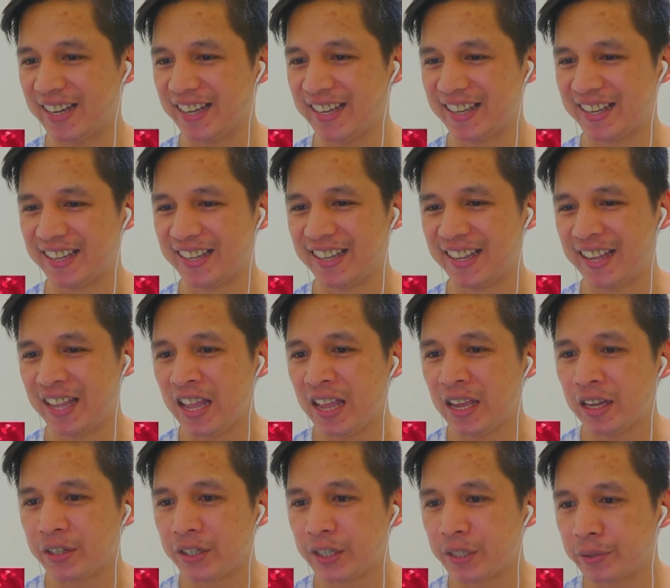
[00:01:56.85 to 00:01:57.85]

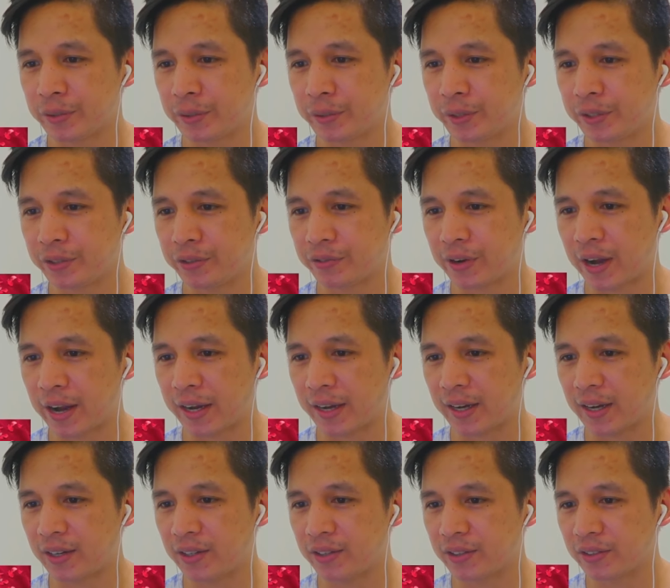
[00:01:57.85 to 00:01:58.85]
the road right.
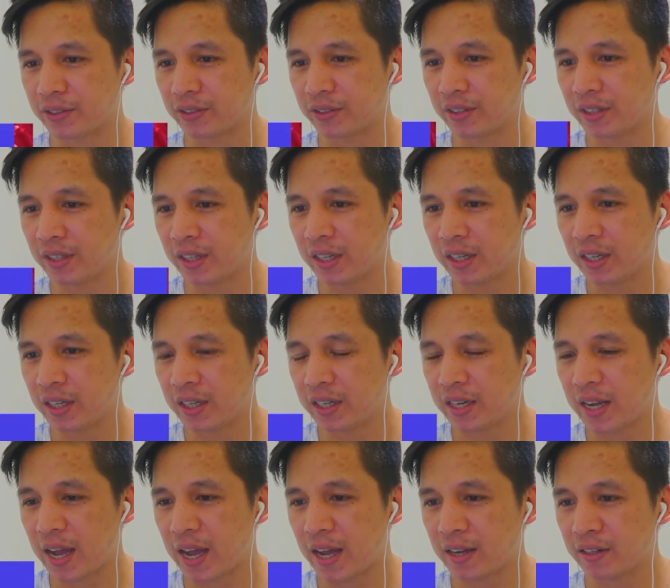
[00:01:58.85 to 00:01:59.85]
Oh,
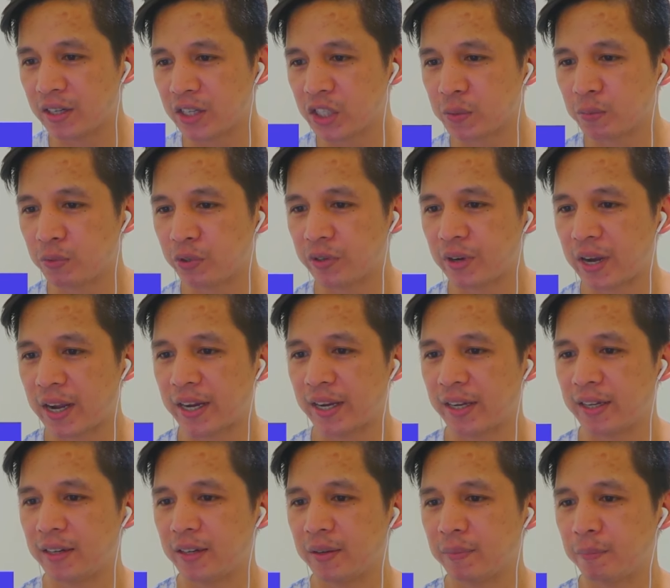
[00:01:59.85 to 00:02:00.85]
the Agnez
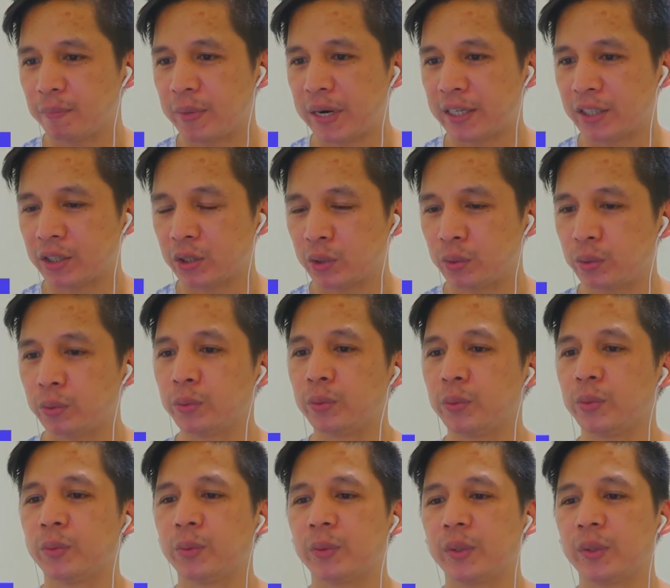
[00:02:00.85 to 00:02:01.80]
right. Part 2,